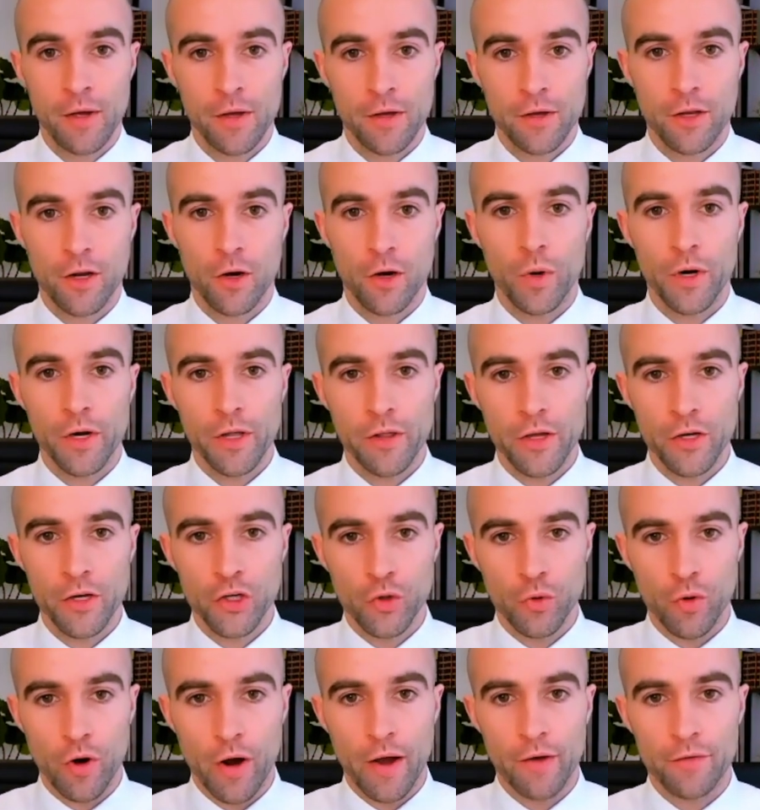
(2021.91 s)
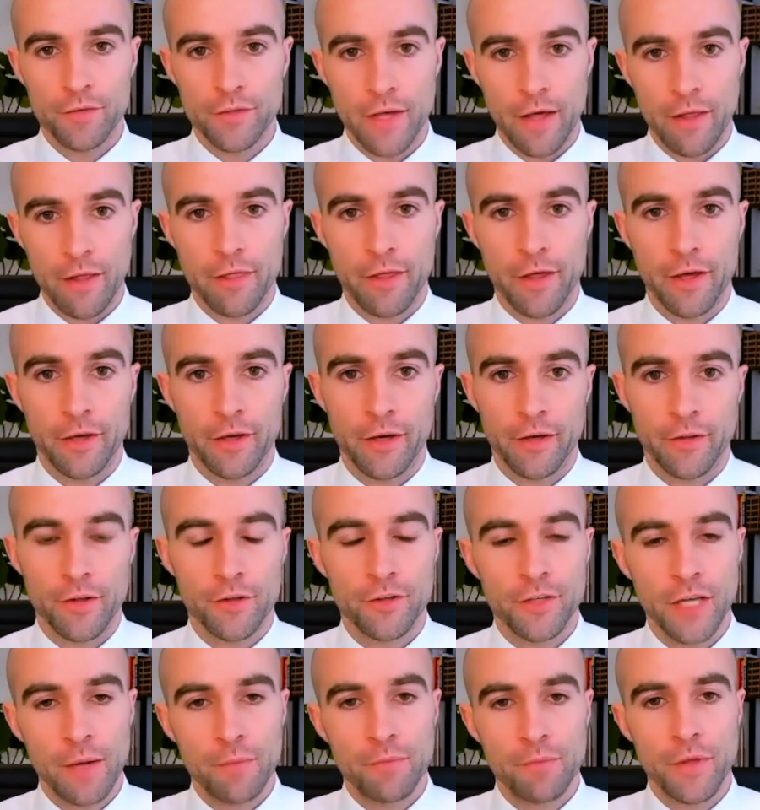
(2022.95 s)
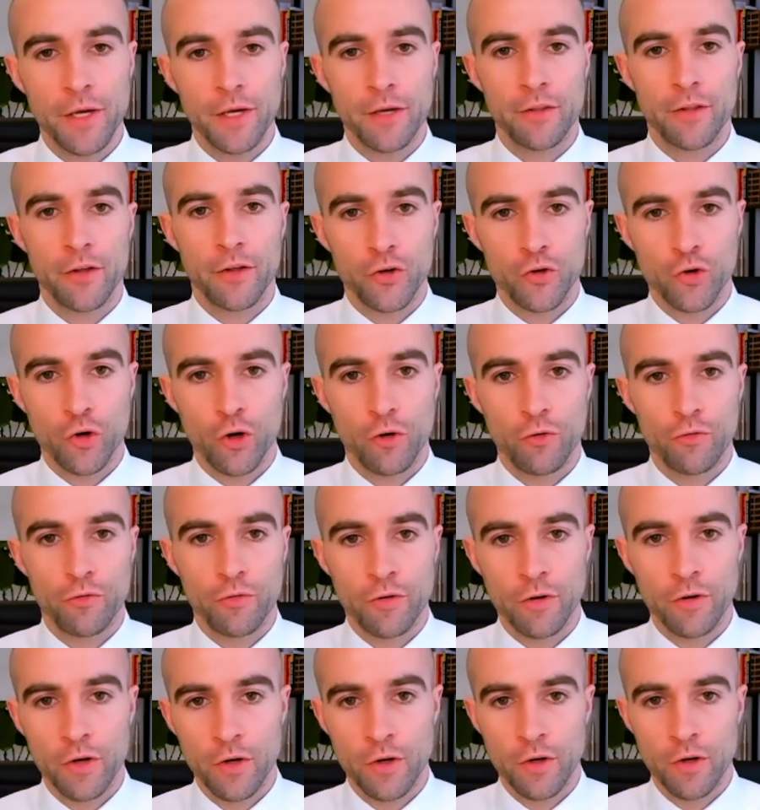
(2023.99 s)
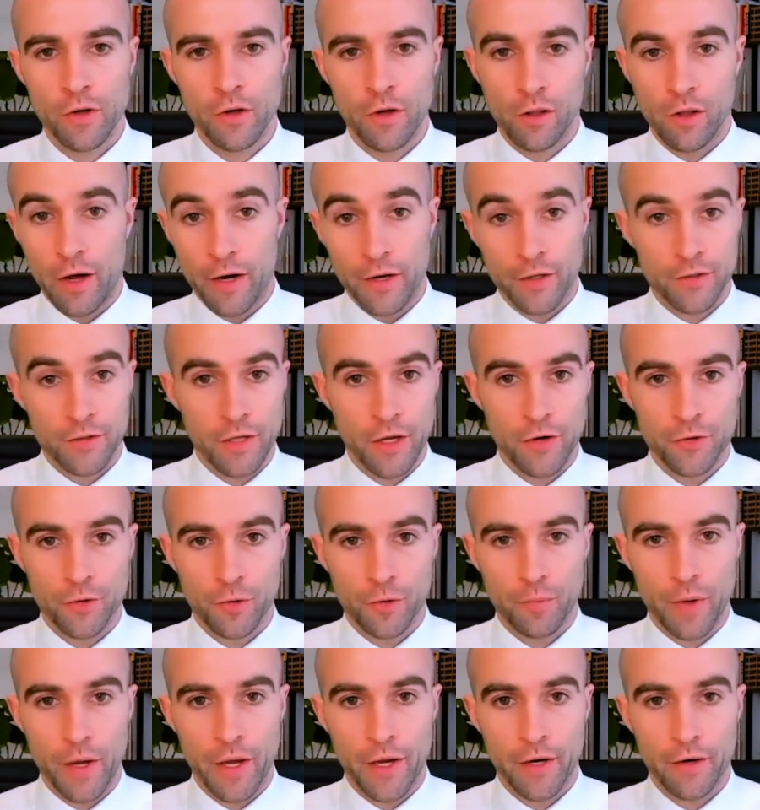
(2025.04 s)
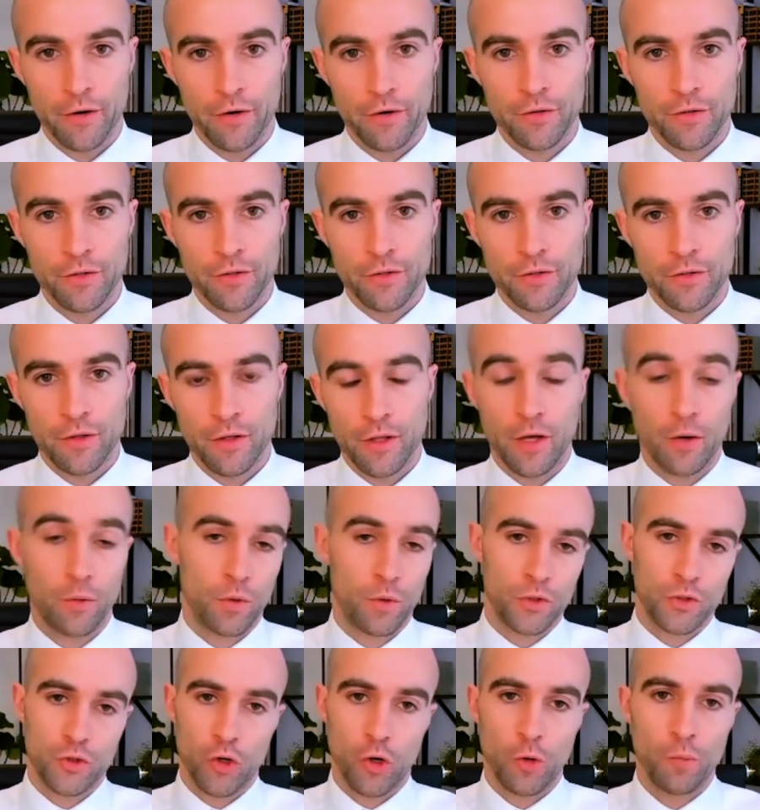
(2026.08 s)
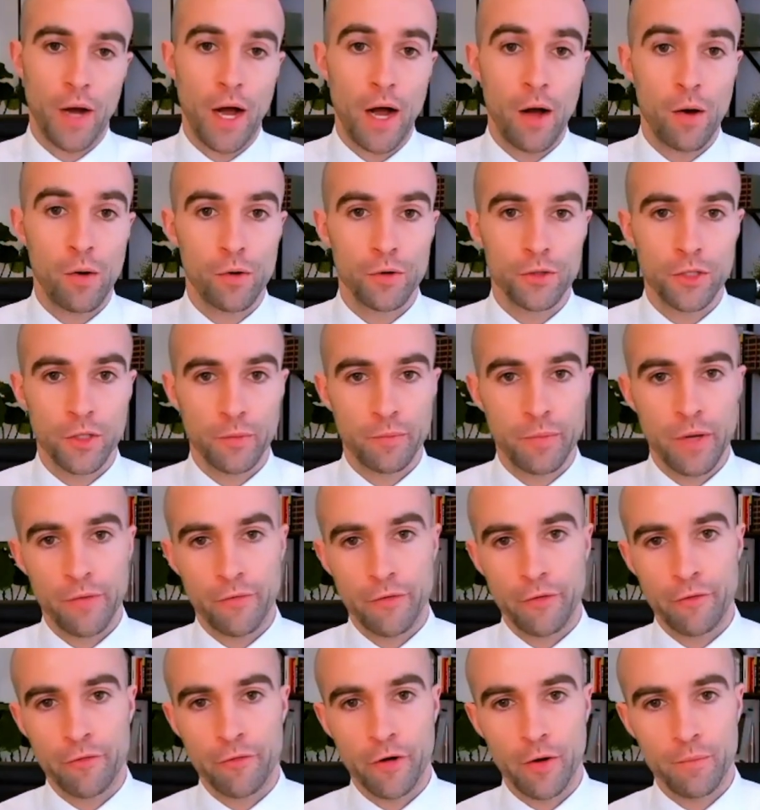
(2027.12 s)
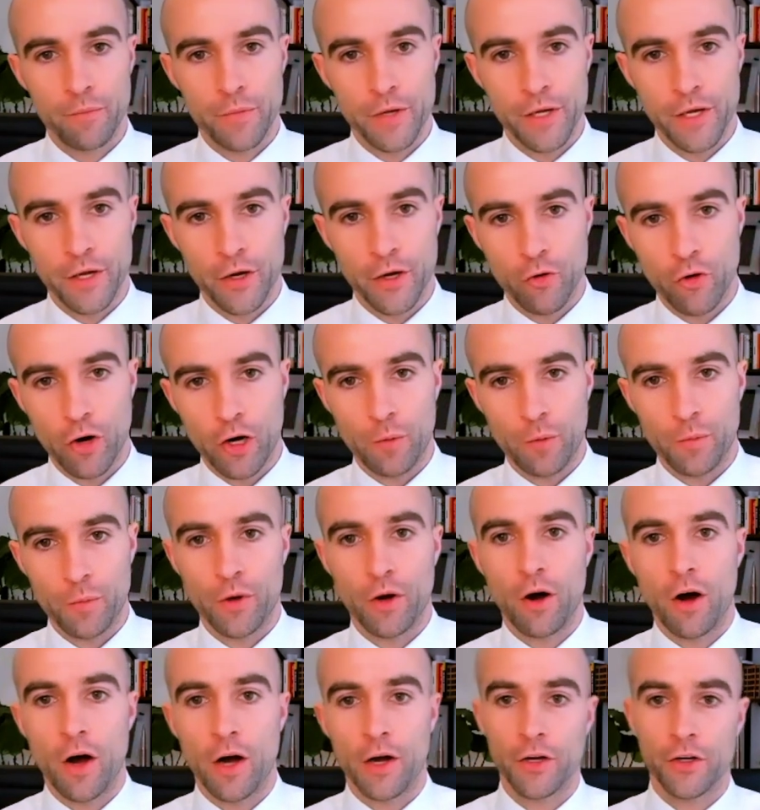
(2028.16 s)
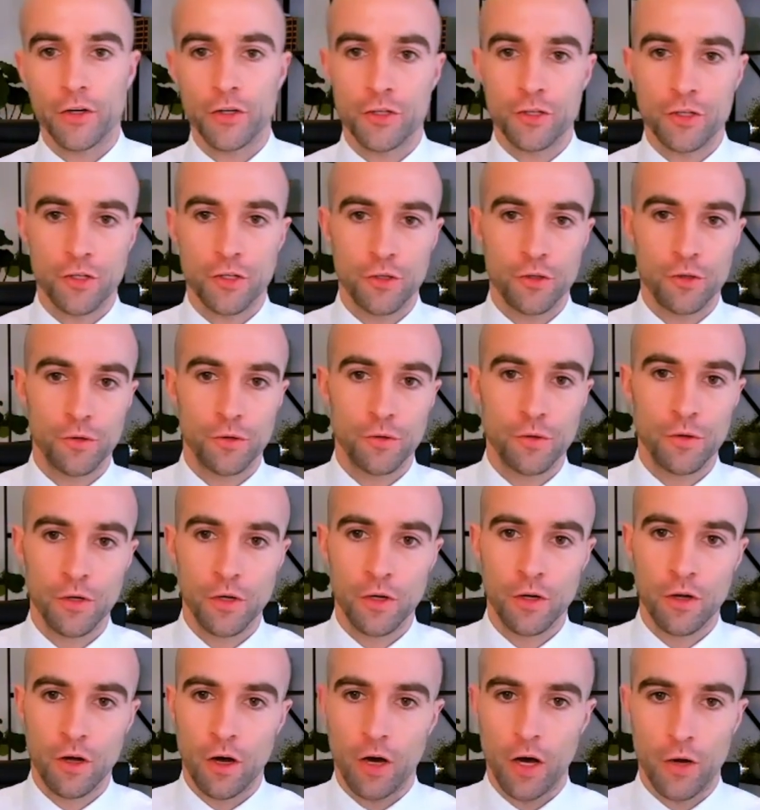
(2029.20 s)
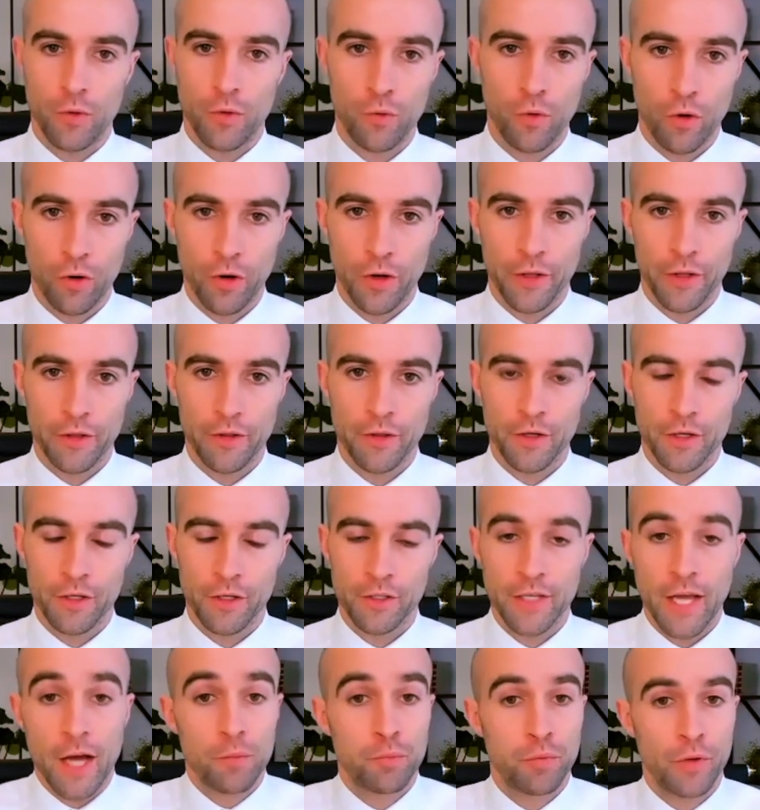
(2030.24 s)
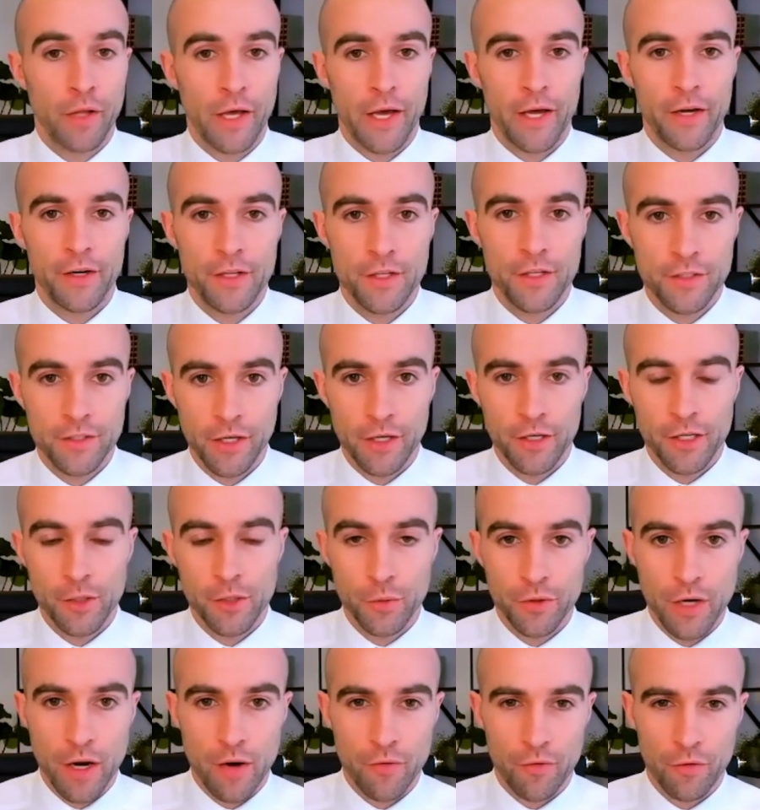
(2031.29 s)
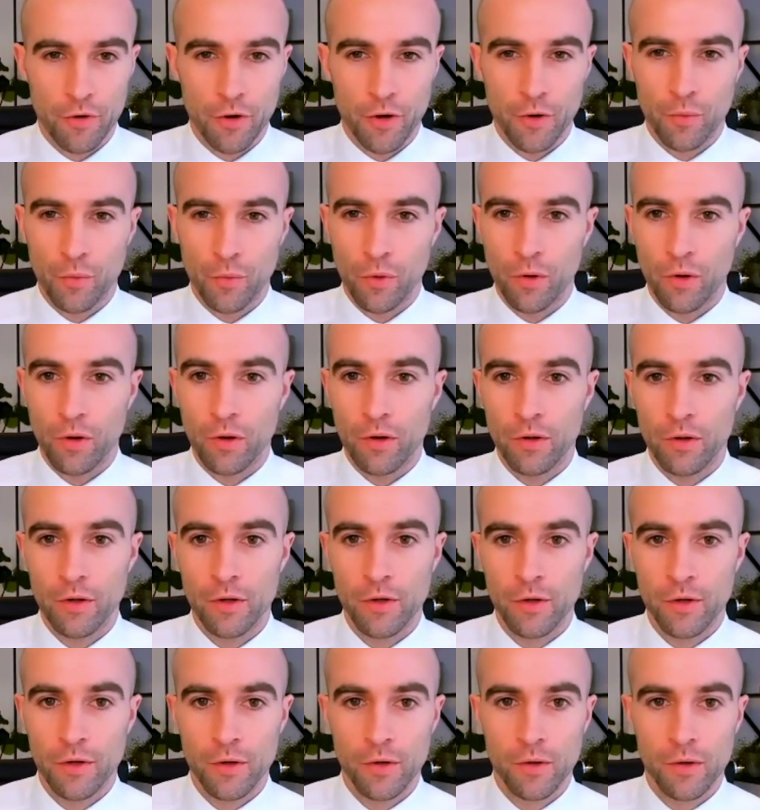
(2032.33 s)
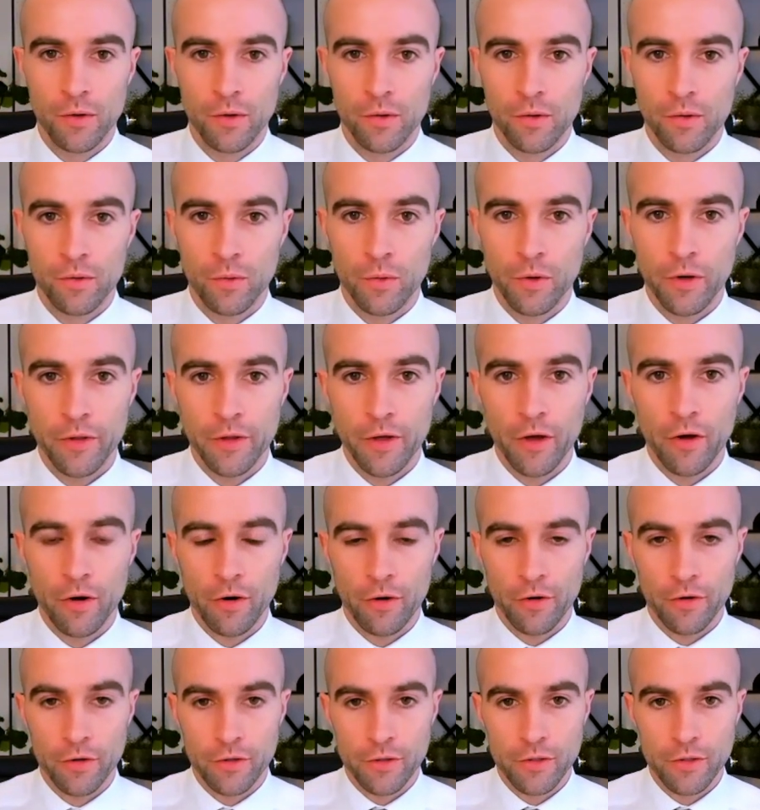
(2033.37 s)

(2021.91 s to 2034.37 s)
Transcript: You know, what do you think drives that thinking? The same thinking that drove a lot of central bankers, like well, Jerome Powell, to pivot from being incredibly hawkish to unrolling the exact plan he said he would never unroll. Well, past